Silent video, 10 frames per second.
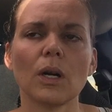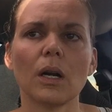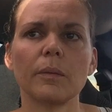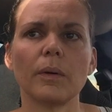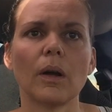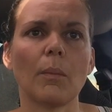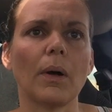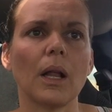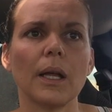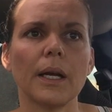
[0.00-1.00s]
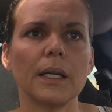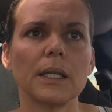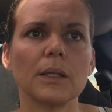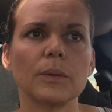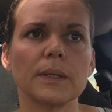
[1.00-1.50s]
talking about Kabbalah, and
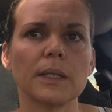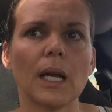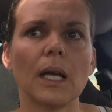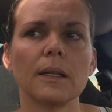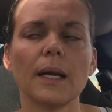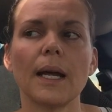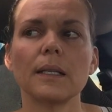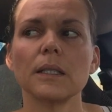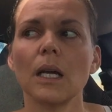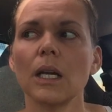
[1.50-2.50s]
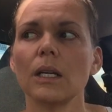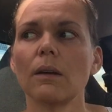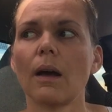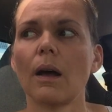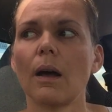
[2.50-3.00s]
he was saying that
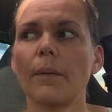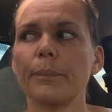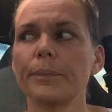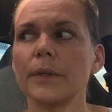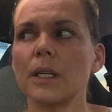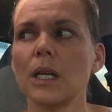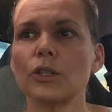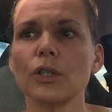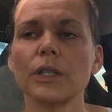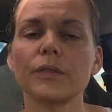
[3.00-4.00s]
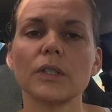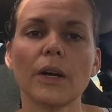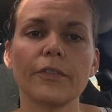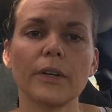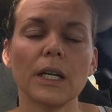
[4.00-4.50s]
the nature of
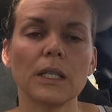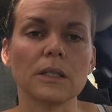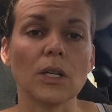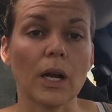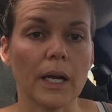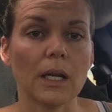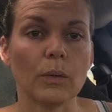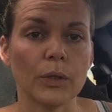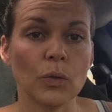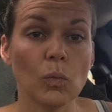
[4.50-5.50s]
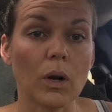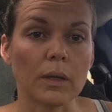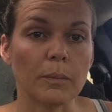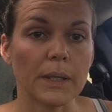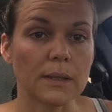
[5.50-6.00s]
suffering is not getting what you
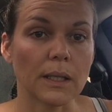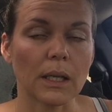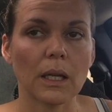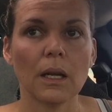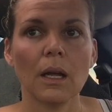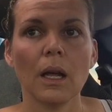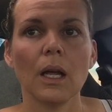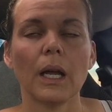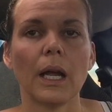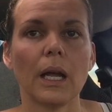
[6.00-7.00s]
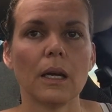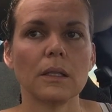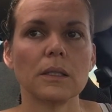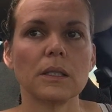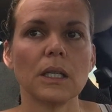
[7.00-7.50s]
want, basically.
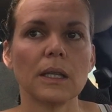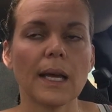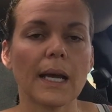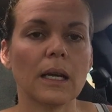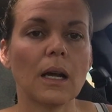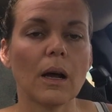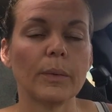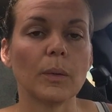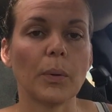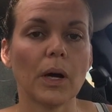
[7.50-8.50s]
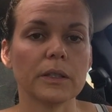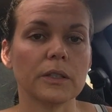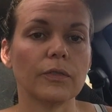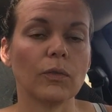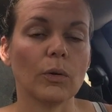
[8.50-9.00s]
And that can come in a
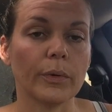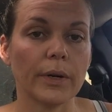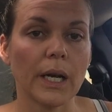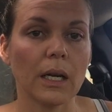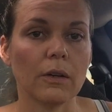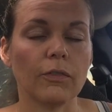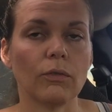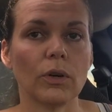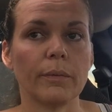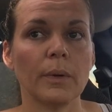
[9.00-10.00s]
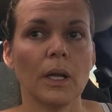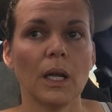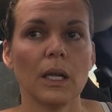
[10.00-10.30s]
positive form or a negative form.